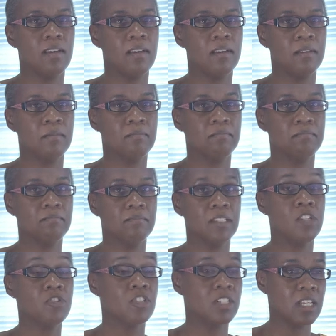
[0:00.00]
um,
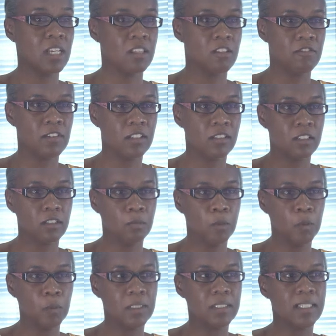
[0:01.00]
interesting in the field at the
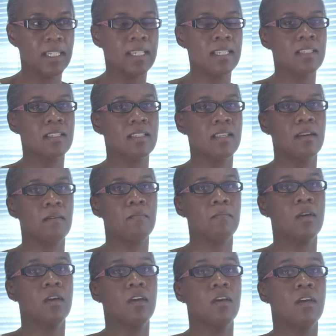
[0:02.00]
moment is
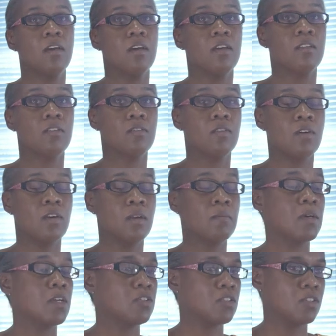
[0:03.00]
um, the
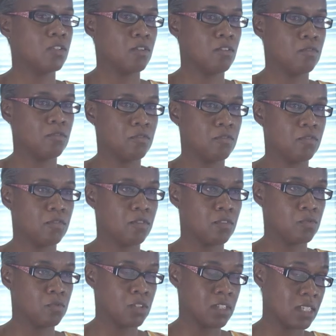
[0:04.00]
emergence of
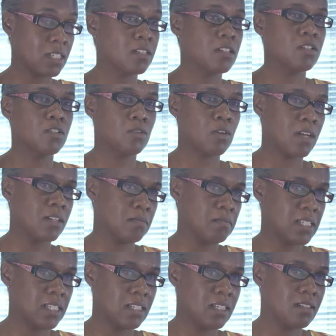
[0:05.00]
resistance to
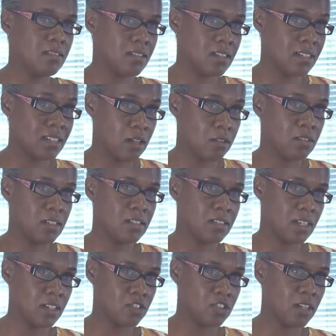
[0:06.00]
artemisinin in
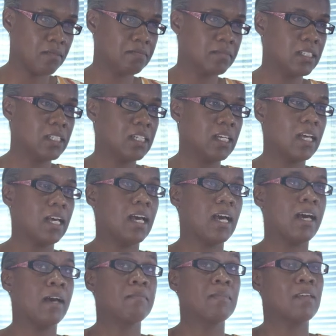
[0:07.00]
Southeast Asia.
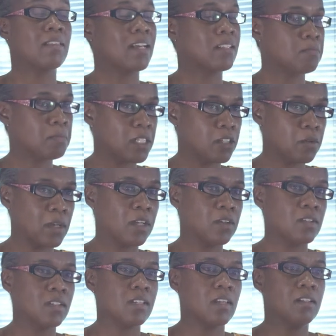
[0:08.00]
Um, now that's been a great
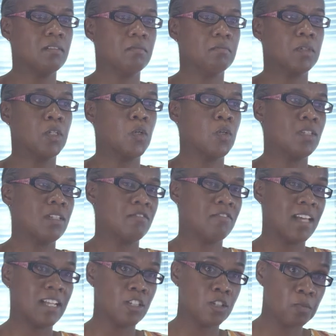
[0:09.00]
concern because
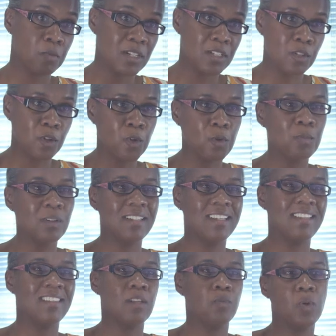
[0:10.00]
if that spreads
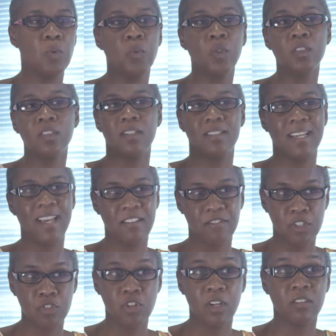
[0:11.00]
globally, then we will not
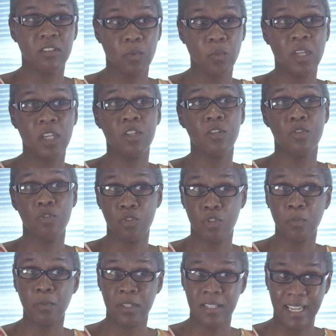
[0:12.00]
have a drug that we can use
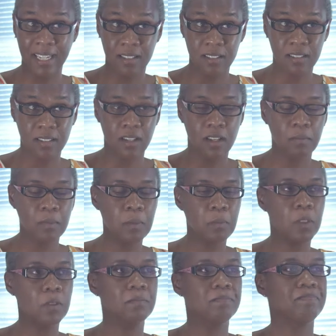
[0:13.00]
to protect
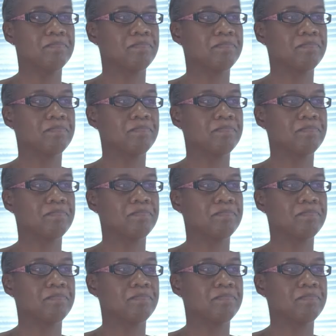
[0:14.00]
people